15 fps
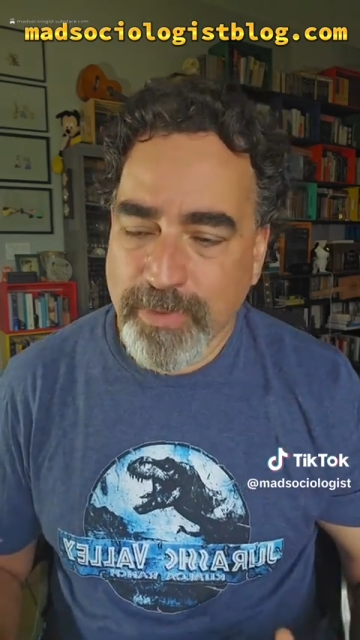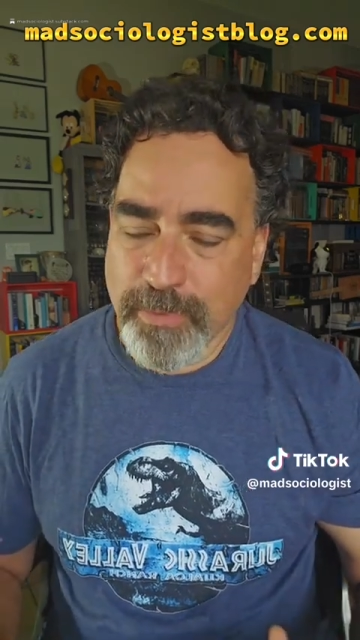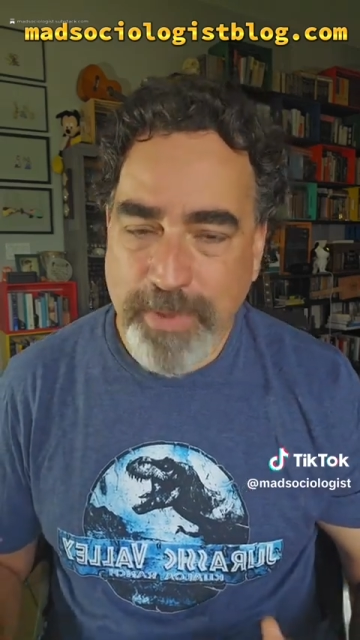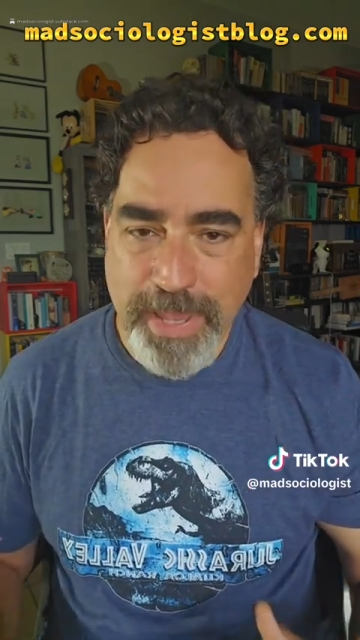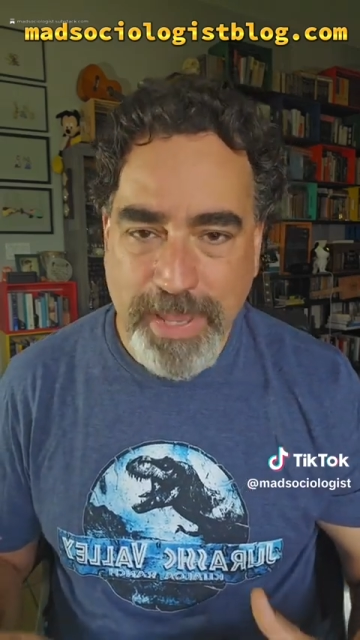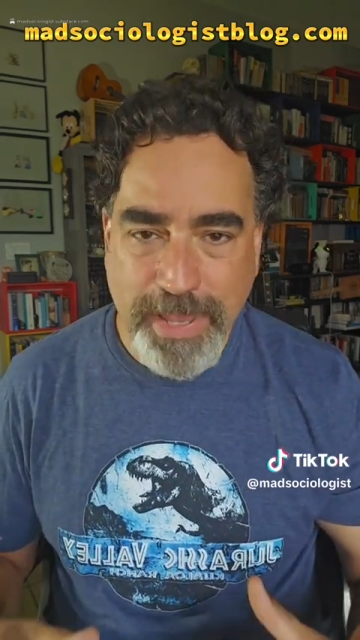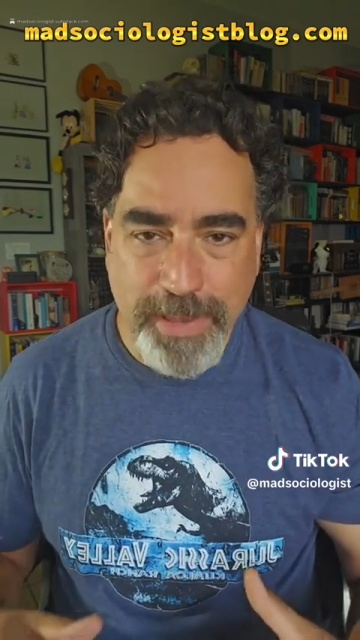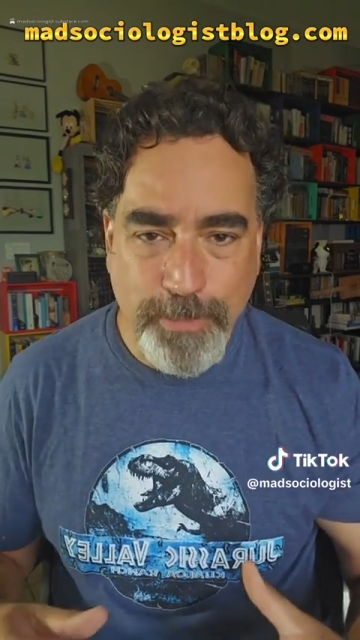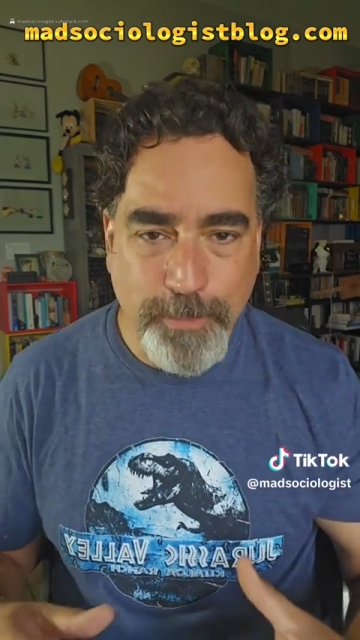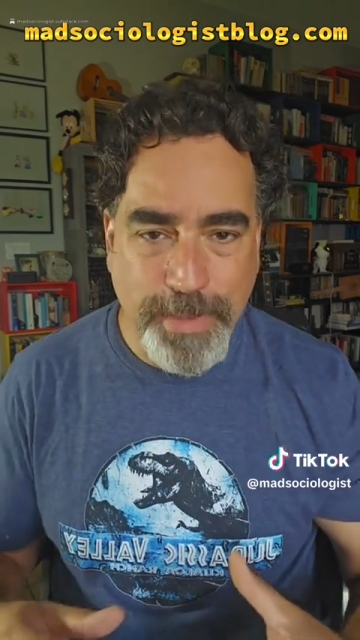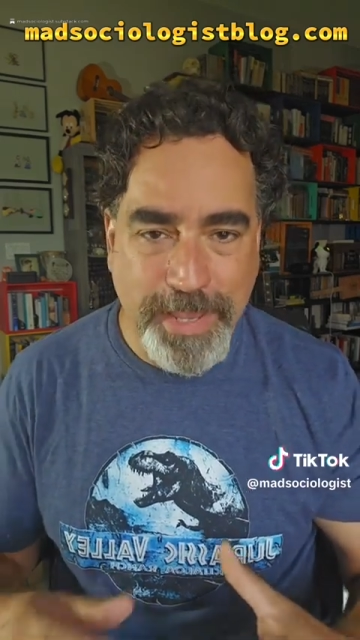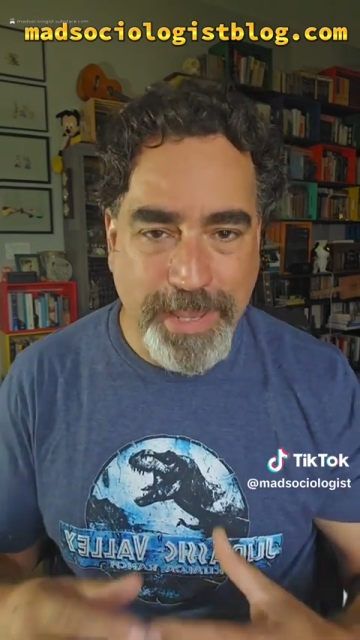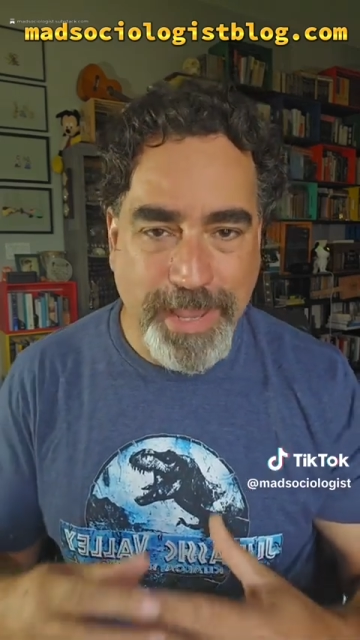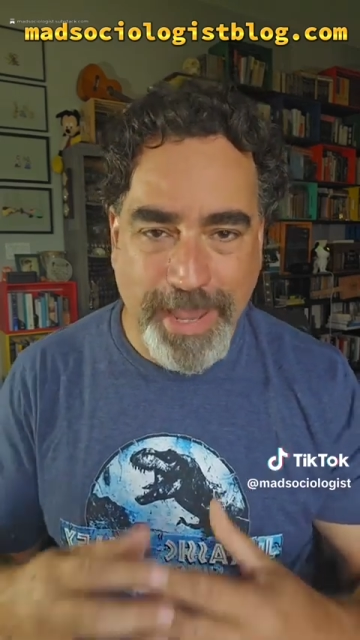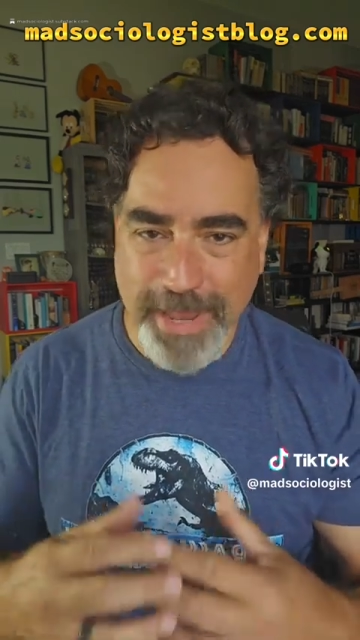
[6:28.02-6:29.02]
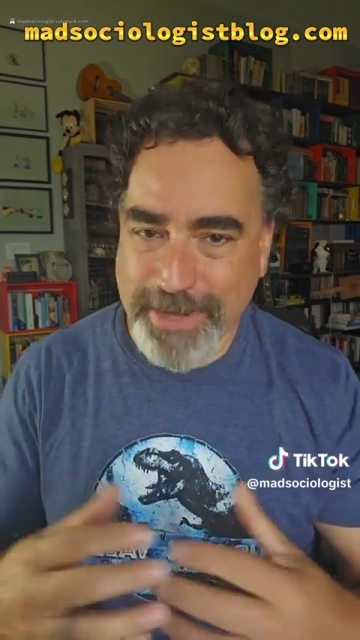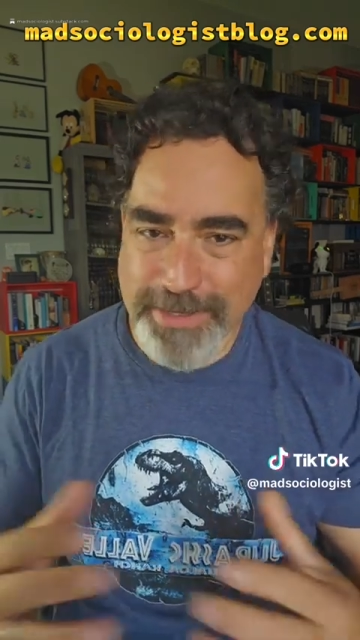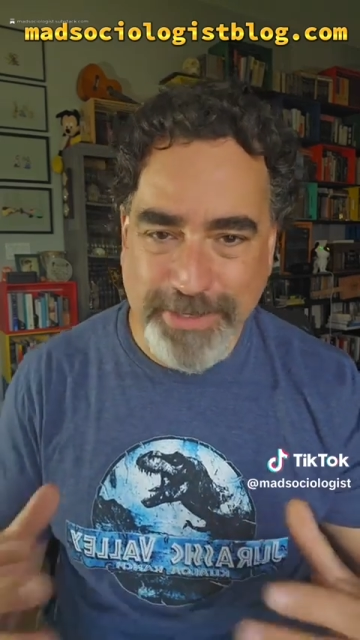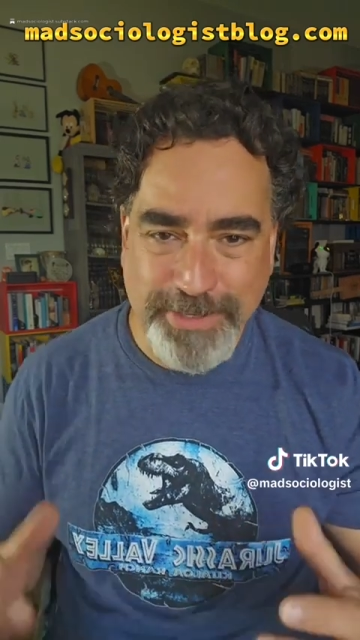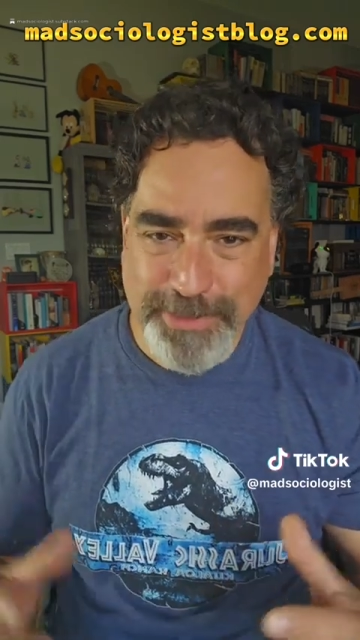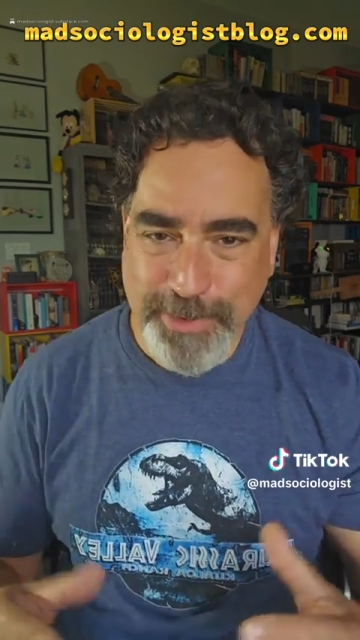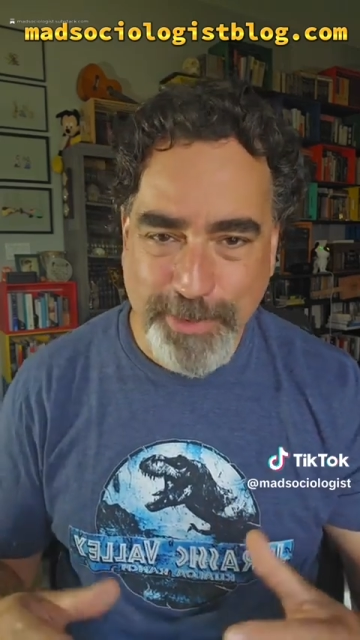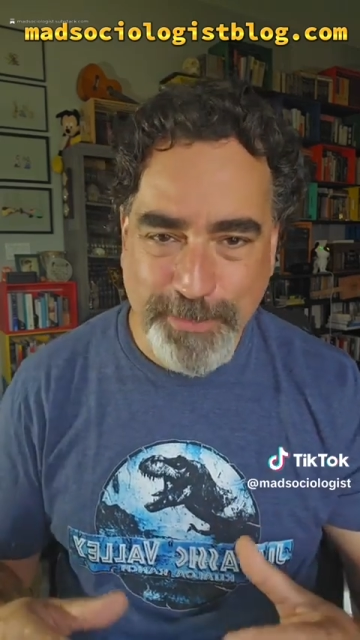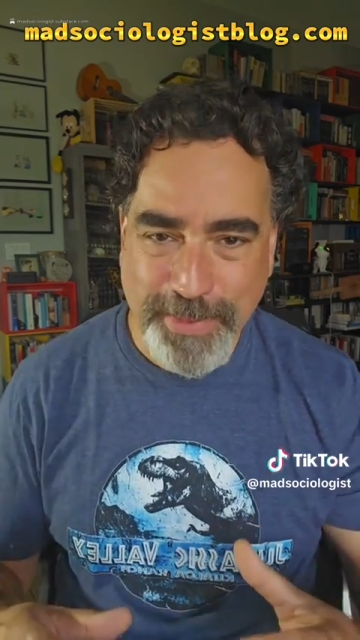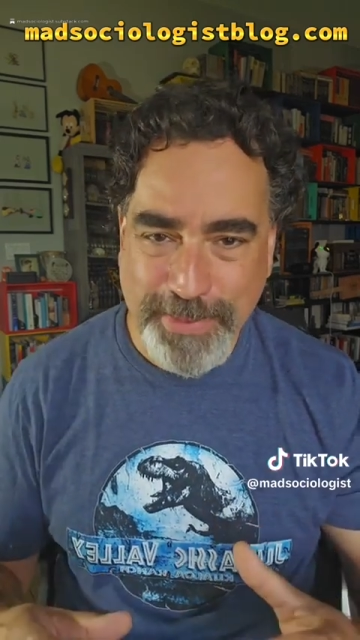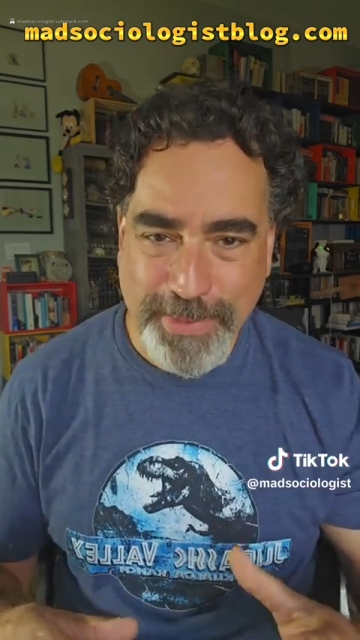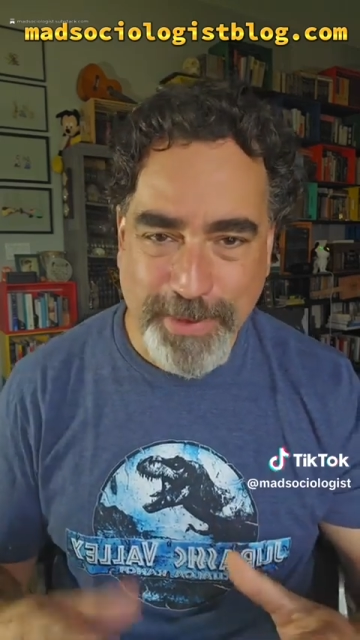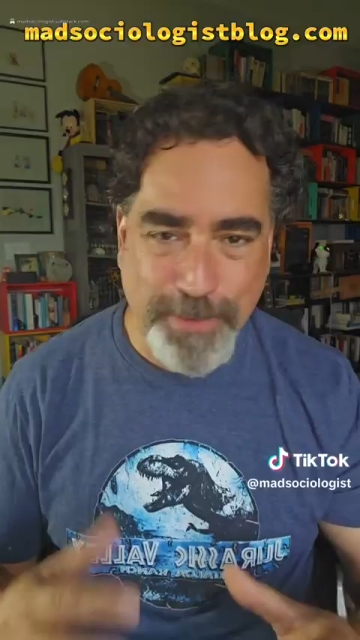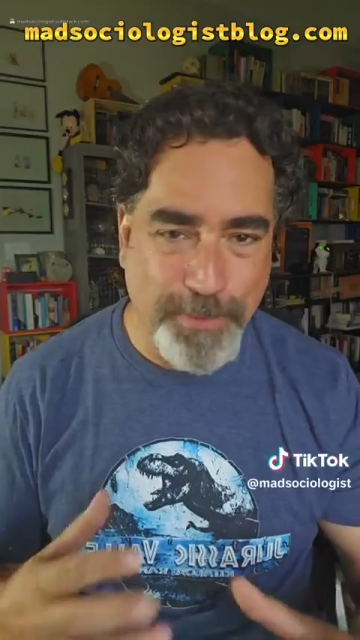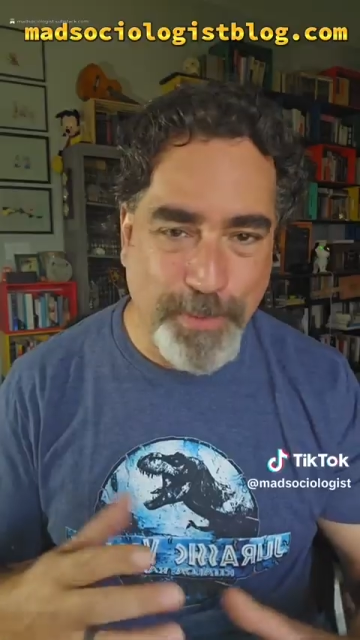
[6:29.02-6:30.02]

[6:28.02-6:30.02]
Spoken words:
We can't assume that there